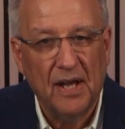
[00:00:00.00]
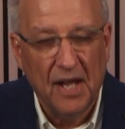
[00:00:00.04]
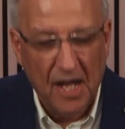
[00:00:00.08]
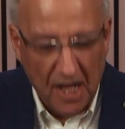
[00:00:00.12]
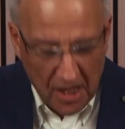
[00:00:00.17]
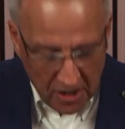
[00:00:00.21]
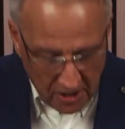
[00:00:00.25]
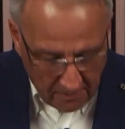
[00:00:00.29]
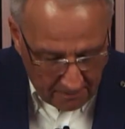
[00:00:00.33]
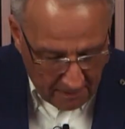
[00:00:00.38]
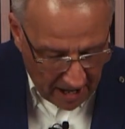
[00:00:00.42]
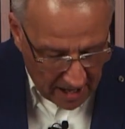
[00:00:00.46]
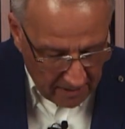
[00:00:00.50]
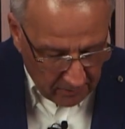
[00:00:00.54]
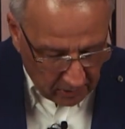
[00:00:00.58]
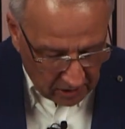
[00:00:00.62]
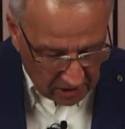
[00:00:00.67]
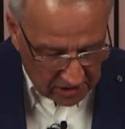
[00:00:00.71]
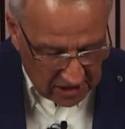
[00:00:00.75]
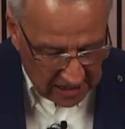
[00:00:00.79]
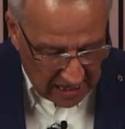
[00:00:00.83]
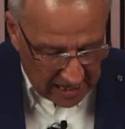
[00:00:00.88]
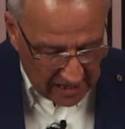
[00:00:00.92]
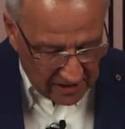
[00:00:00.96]
The
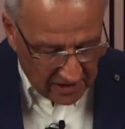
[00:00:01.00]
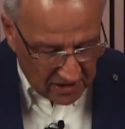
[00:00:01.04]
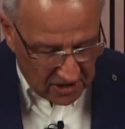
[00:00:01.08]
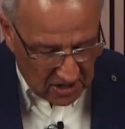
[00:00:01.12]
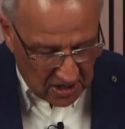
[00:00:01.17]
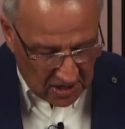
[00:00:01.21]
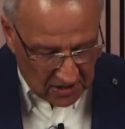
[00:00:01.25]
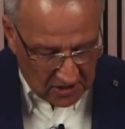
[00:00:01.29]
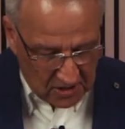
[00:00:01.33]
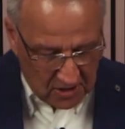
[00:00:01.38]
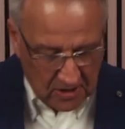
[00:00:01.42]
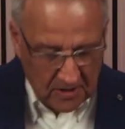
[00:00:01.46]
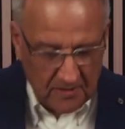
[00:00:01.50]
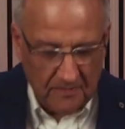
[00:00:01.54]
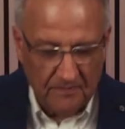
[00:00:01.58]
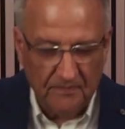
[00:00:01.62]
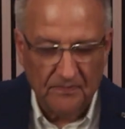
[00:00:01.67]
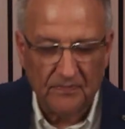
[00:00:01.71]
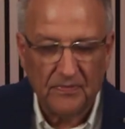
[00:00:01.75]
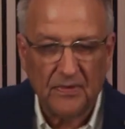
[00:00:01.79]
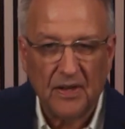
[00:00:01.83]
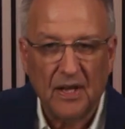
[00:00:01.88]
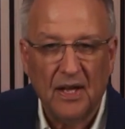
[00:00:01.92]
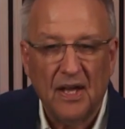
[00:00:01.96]
Bible tells us
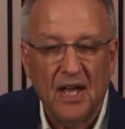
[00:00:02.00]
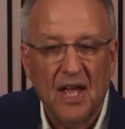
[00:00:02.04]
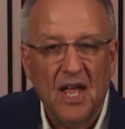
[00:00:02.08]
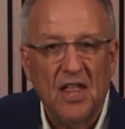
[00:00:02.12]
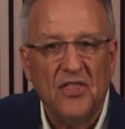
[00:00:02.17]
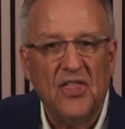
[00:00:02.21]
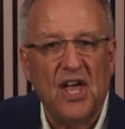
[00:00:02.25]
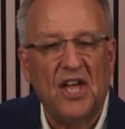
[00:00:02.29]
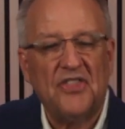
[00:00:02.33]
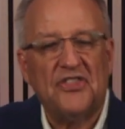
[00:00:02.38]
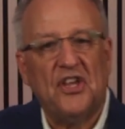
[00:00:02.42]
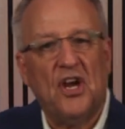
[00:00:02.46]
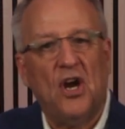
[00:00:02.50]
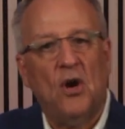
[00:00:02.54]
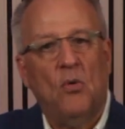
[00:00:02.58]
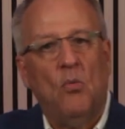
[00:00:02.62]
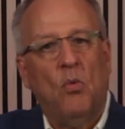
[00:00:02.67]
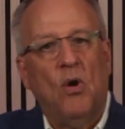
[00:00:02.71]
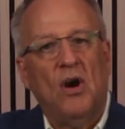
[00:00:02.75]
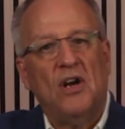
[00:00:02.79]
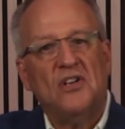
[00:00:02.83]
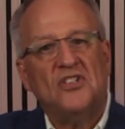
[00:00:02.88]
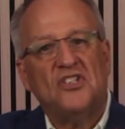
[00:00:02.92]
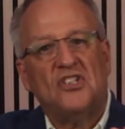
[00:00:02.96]
that there
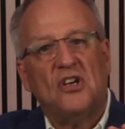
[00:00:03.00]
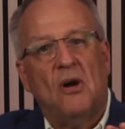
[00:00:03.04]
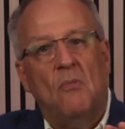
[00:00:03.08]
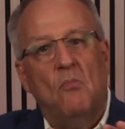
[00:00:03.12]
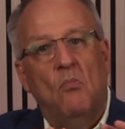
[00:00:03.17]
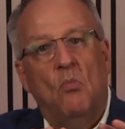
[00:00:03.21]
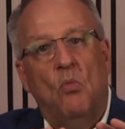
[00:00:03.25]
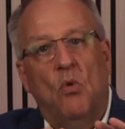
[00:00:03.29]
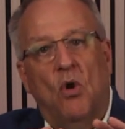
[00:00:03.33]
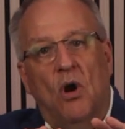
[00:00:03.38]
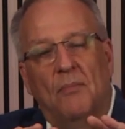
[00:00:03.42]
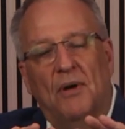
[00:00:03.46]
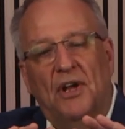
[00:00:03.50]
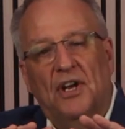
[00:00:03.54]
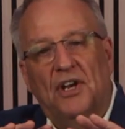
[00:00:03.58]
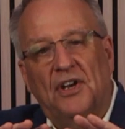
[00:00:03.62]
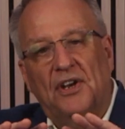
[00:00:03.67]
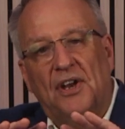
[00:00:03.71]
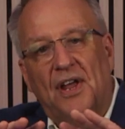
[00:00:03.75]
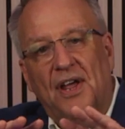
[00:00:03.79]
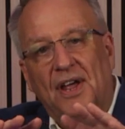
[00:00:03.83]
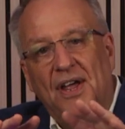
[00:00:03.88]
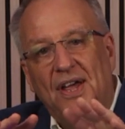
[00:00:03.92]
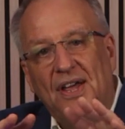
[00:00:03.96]
were some
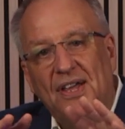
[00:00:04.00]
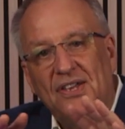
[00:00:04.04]
women